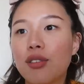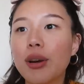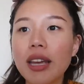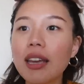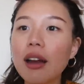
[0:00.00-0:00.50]

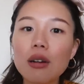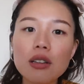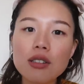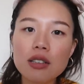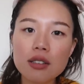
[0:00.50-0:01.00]
48
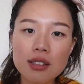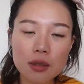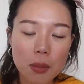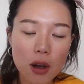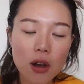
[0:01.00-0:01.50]
hours is a
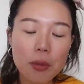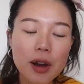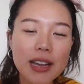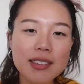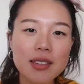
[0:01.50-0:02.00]
small
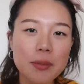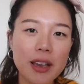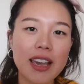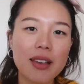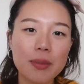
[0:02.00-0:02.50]
price to
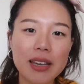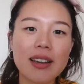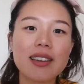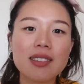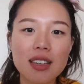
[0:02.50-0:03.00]
pay,
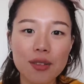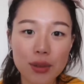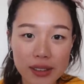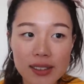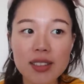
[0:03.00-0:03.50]
because it
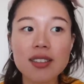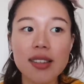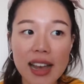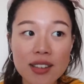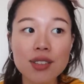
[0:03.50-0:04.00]
really does
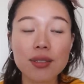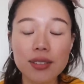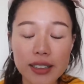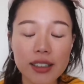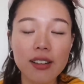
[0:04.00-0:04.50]
last a
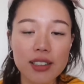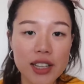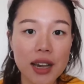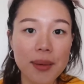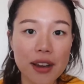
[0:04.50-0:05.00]
really long time